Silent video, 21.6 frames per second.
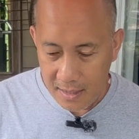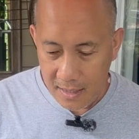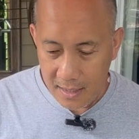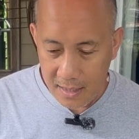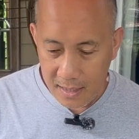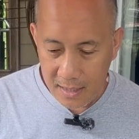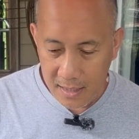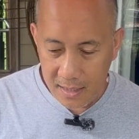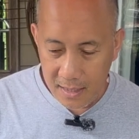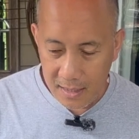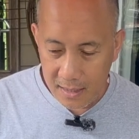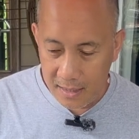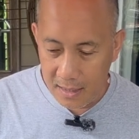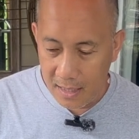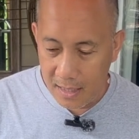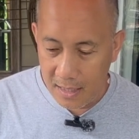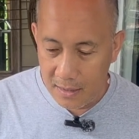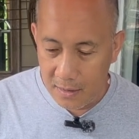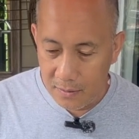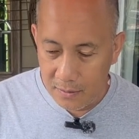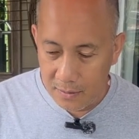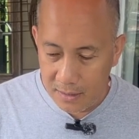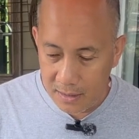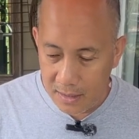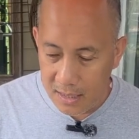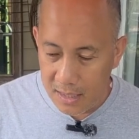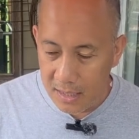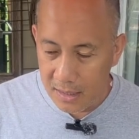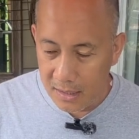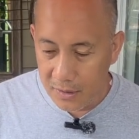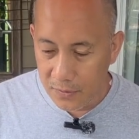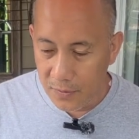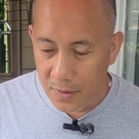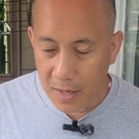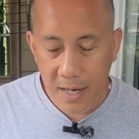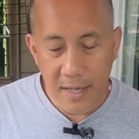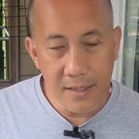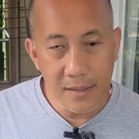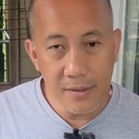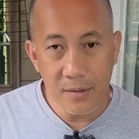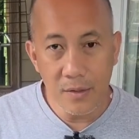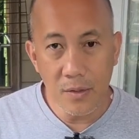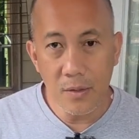And I don't eat
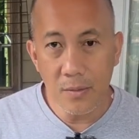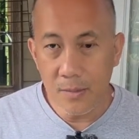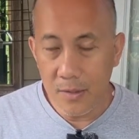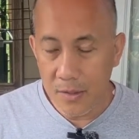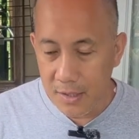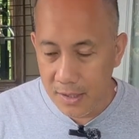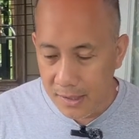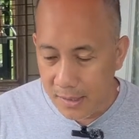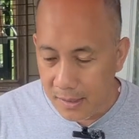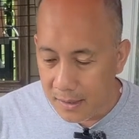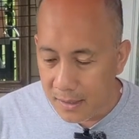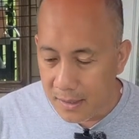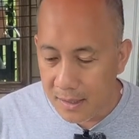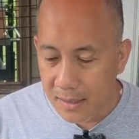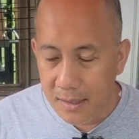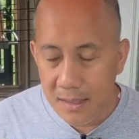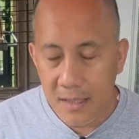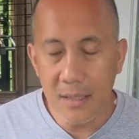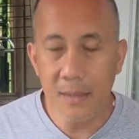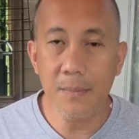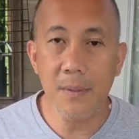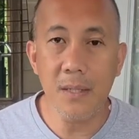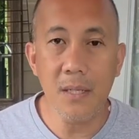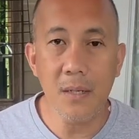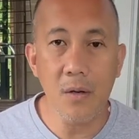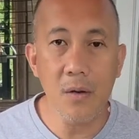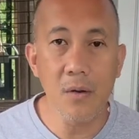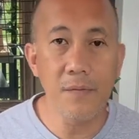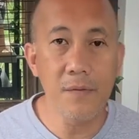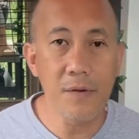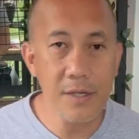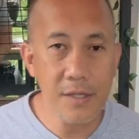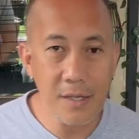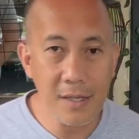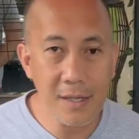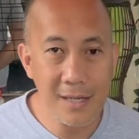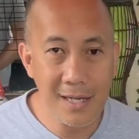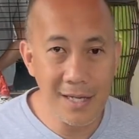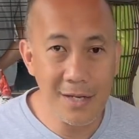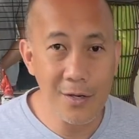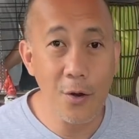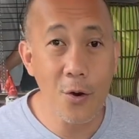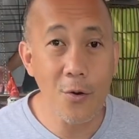rice no more, so this is gonna be over the
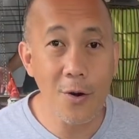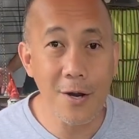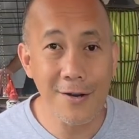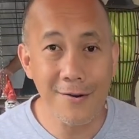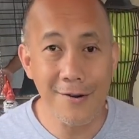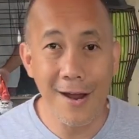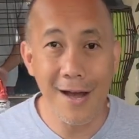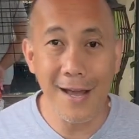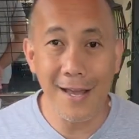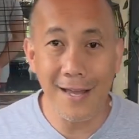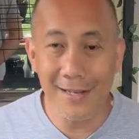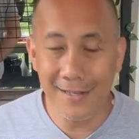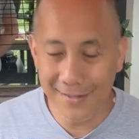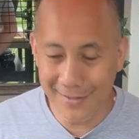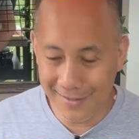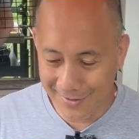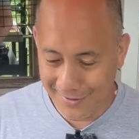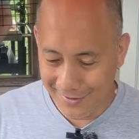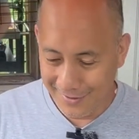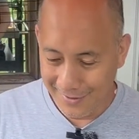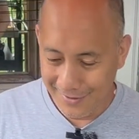quinoa rice.